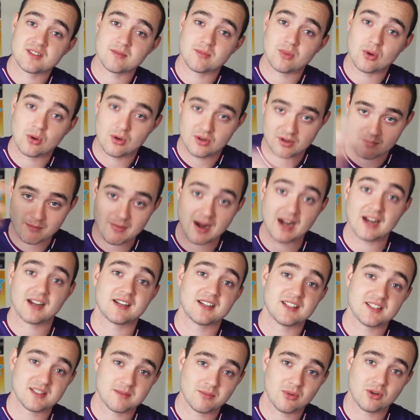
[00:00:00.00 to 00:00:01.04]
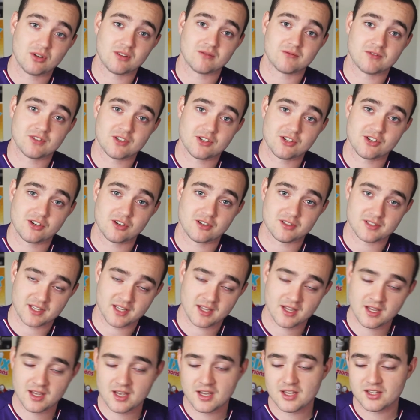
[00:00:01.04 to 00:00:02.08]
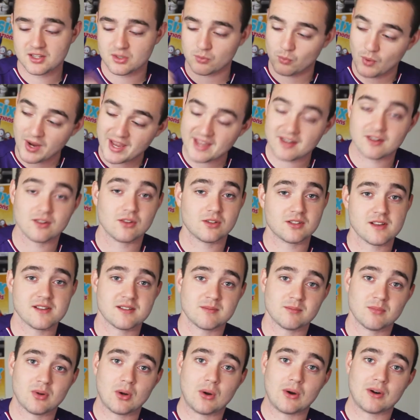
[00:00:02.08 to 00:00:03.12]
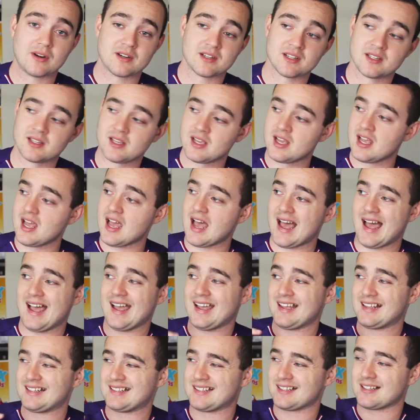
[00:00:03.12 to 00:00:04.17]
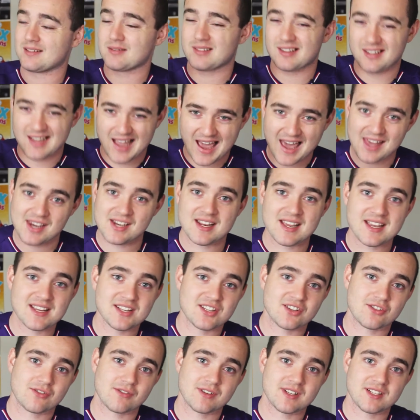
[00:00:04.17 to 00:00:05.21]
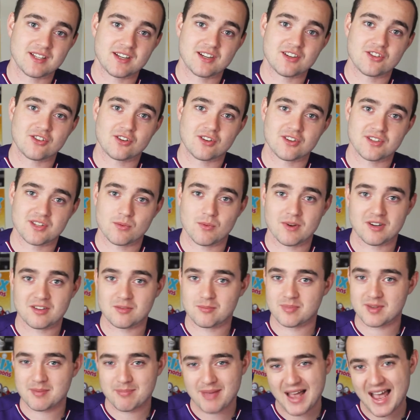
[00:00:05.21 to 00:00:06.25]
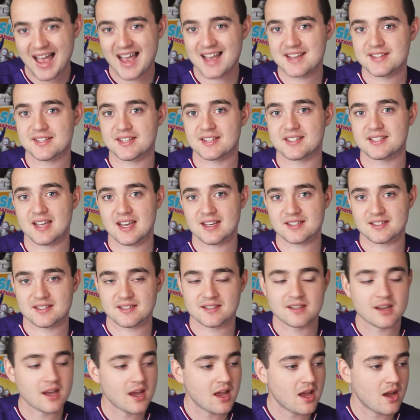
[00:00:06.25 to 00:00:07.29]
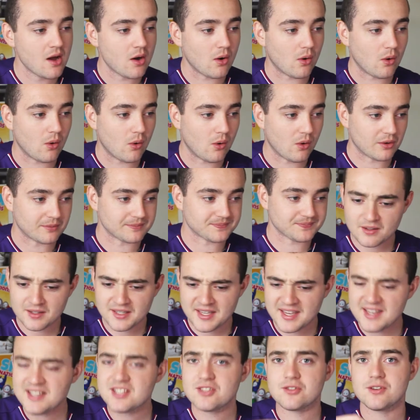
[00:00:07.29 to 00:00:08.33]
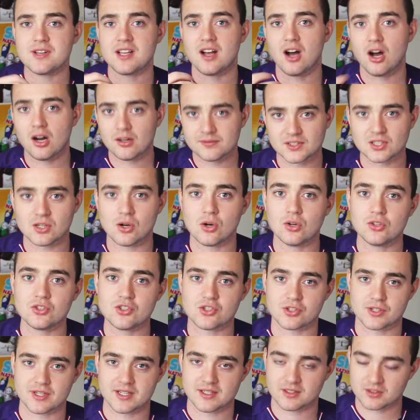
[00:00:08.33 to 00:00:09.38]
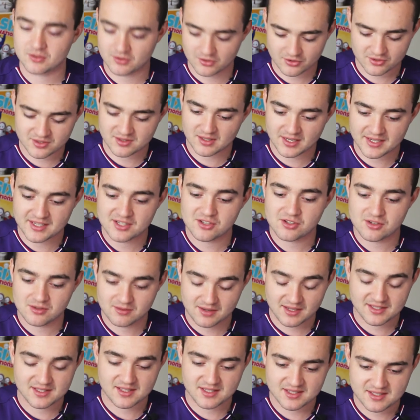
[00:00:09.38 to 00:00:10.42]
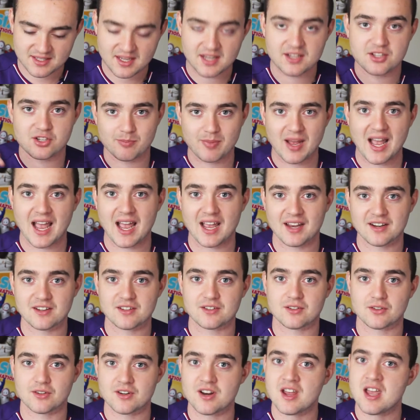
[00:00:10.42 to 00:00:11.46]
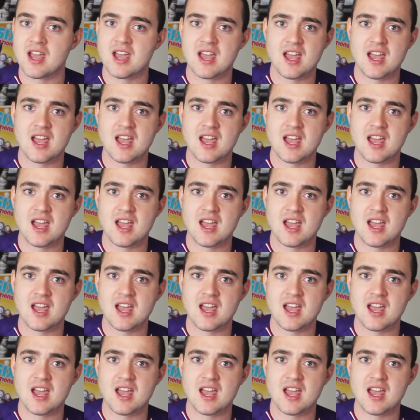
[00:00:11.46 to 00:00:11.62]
is important and marketing is important for a jersey. The way it looked is important, and adding history to the jersey, whether it be past successes or history of the country, just like, as I said, Japan and done.